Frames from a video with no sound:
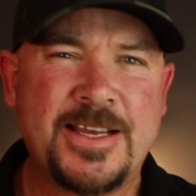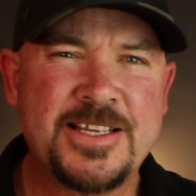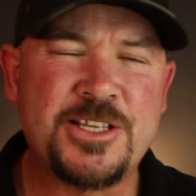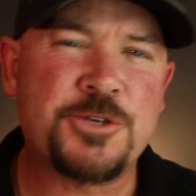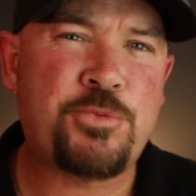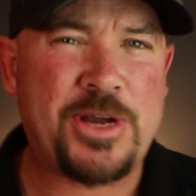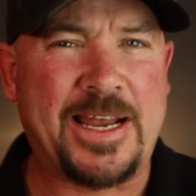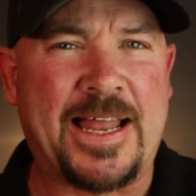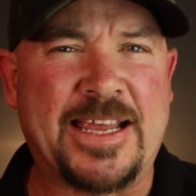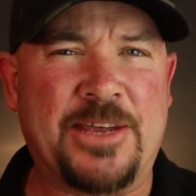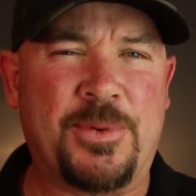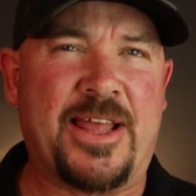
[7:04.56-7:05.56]
So I was pretty
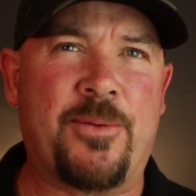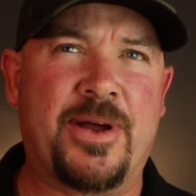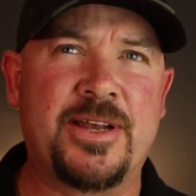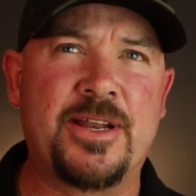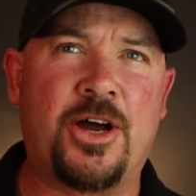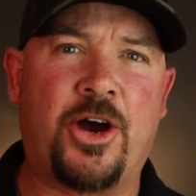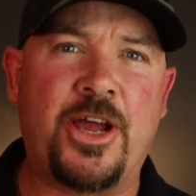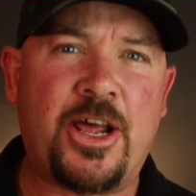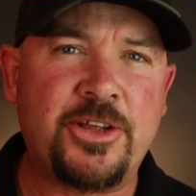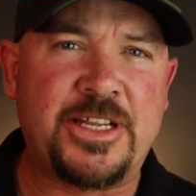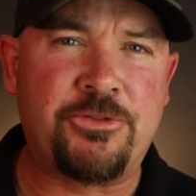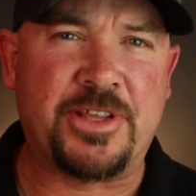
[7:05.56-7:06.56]
lucky with that one. I
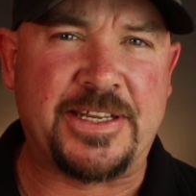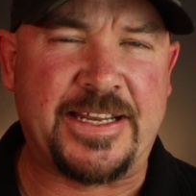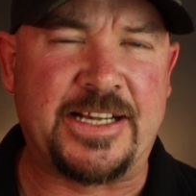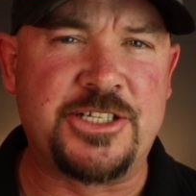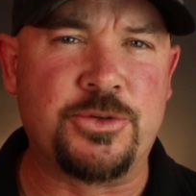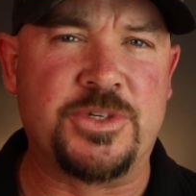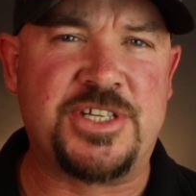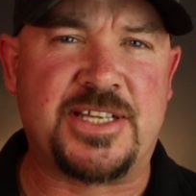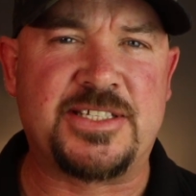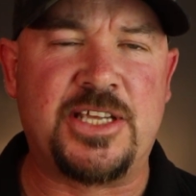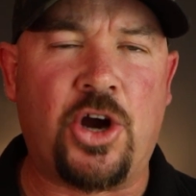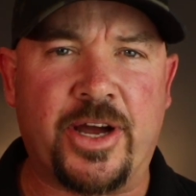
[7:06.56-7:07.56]
only really needed to
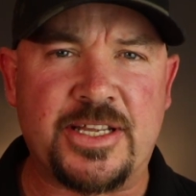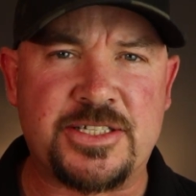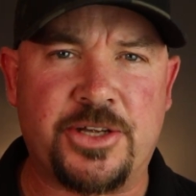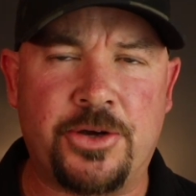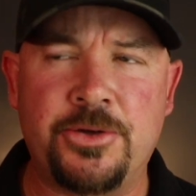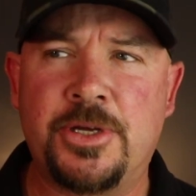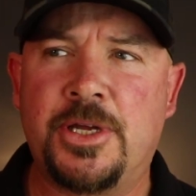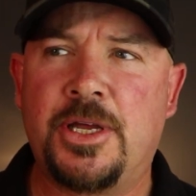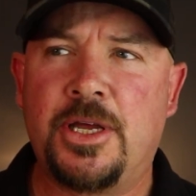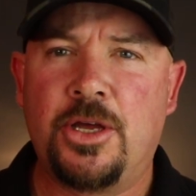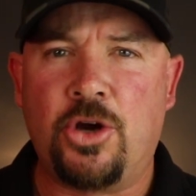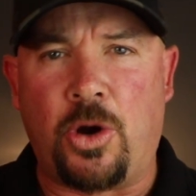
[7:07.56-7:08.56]
adjust the ISO.
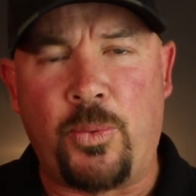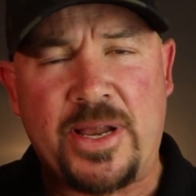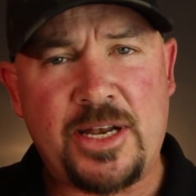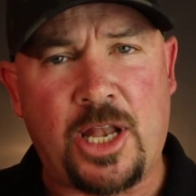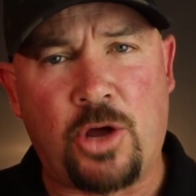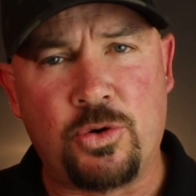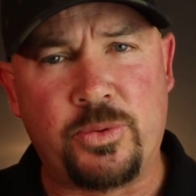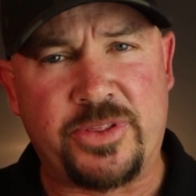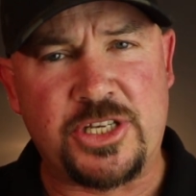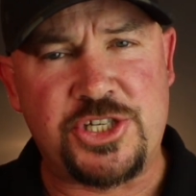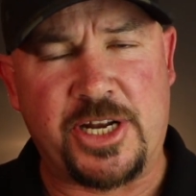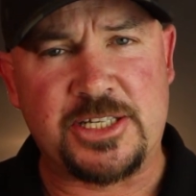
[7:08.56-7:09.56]
I went lower with the
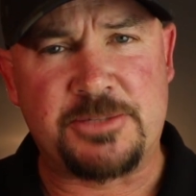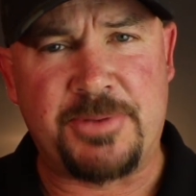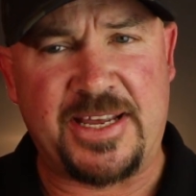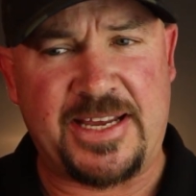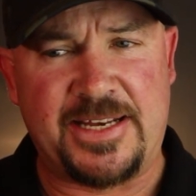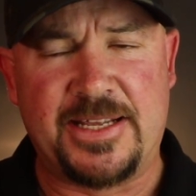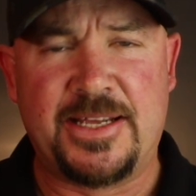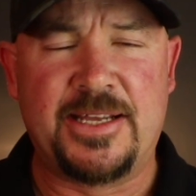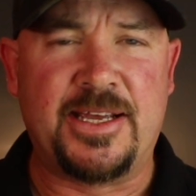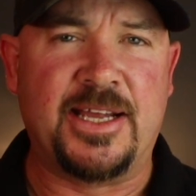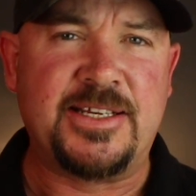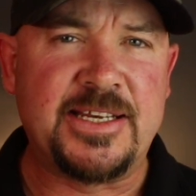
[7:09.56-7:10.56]
shutter speed.
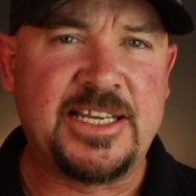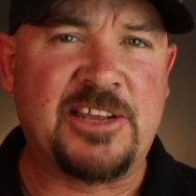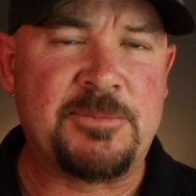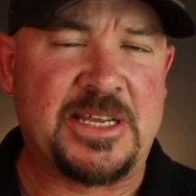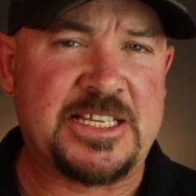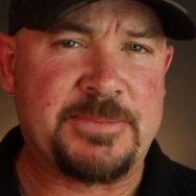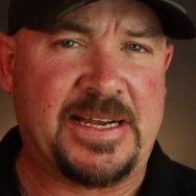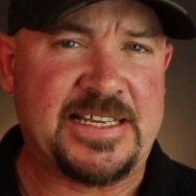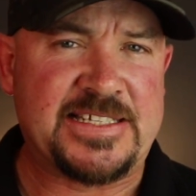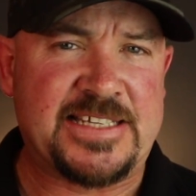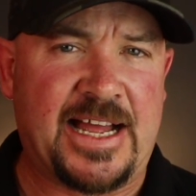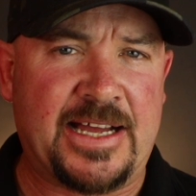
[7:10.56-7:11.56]
It didn't give me as many
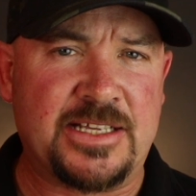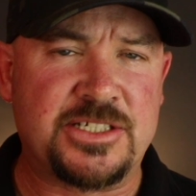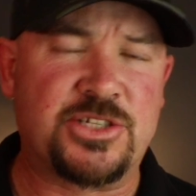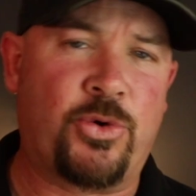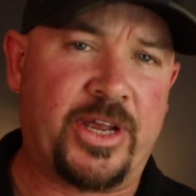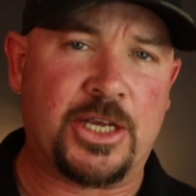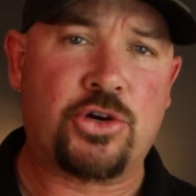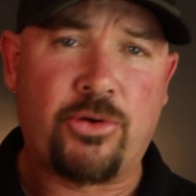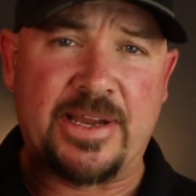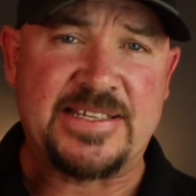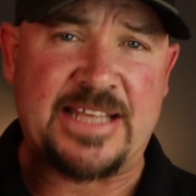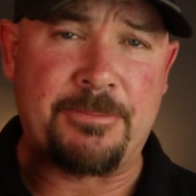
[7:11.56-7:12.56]
stars, so I
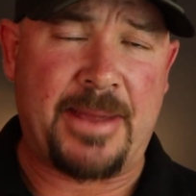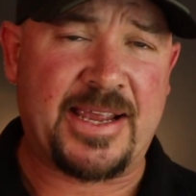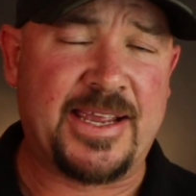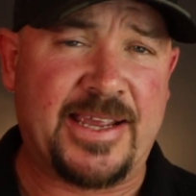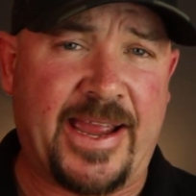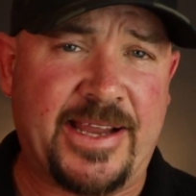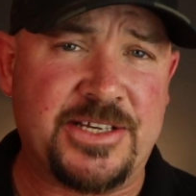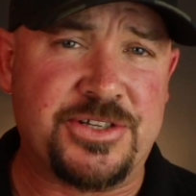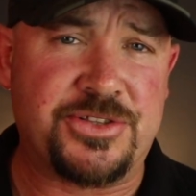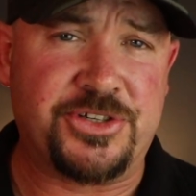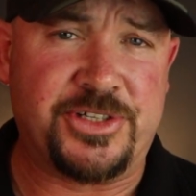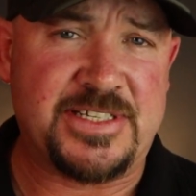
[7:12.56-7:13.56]
increased that back again to
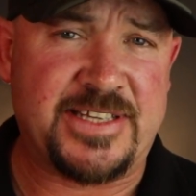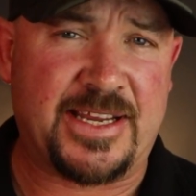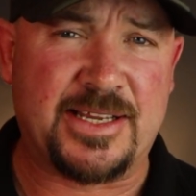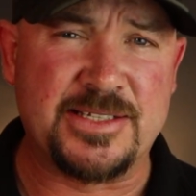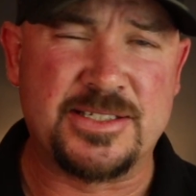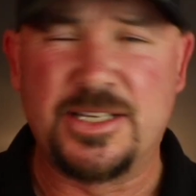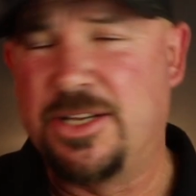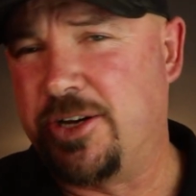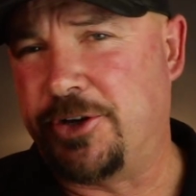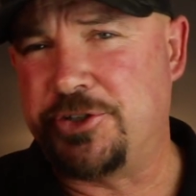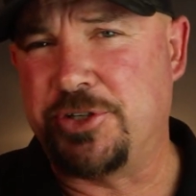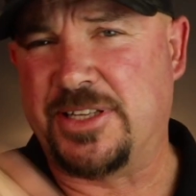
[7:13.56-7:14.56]
30 seconds. I
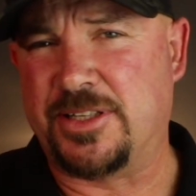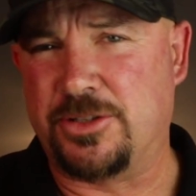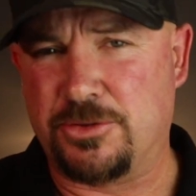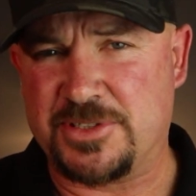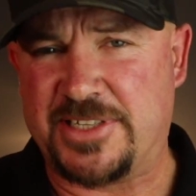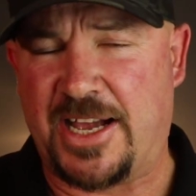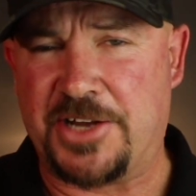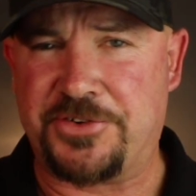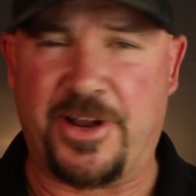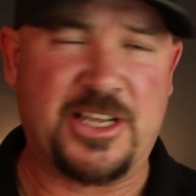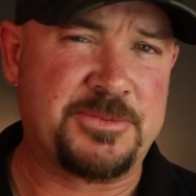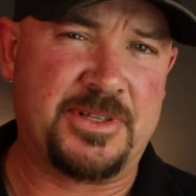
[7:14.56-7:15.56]
do get the little star
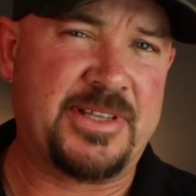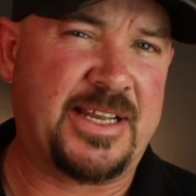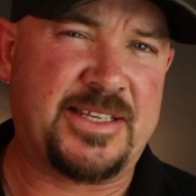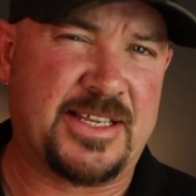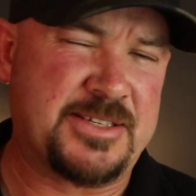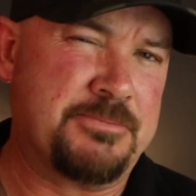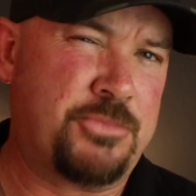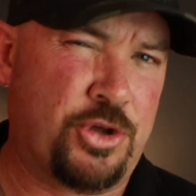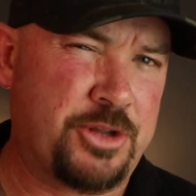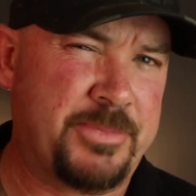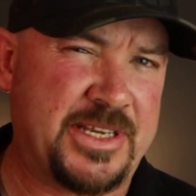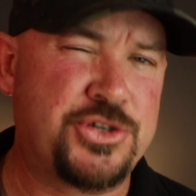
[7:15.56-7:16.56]
trails, but that doesn't
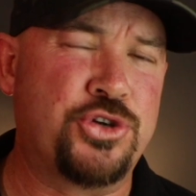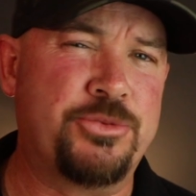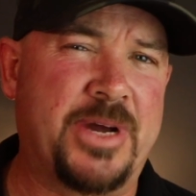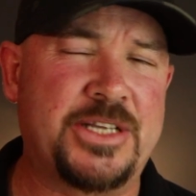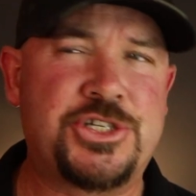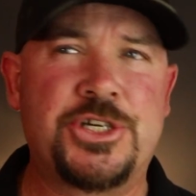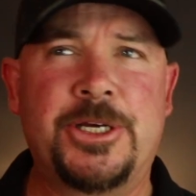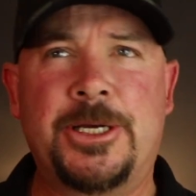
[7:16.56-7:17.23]
bother me too much.